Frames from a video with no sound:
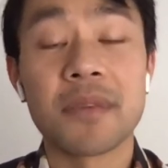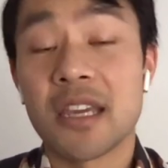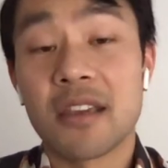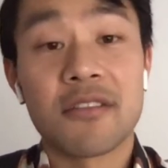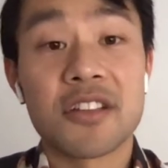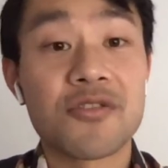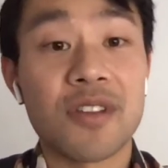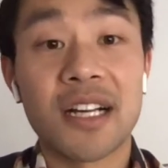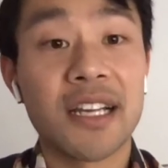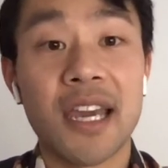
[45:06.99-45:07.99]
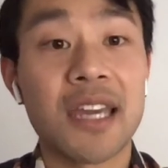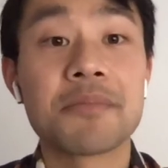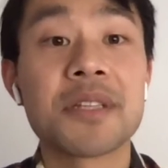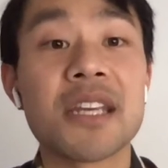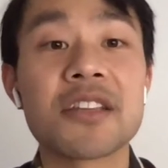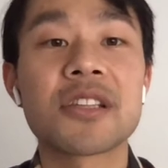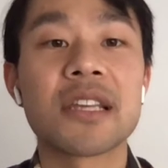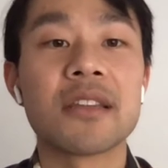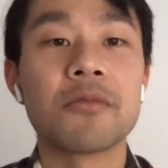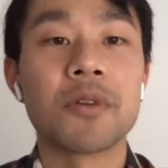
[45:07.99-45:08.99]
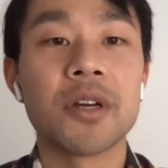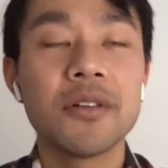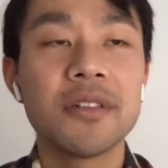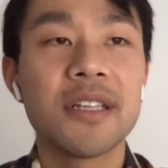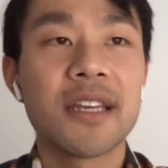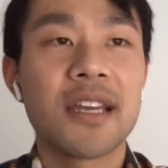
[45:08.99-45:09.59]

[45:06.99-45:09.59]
here in Australia and potentially in the world.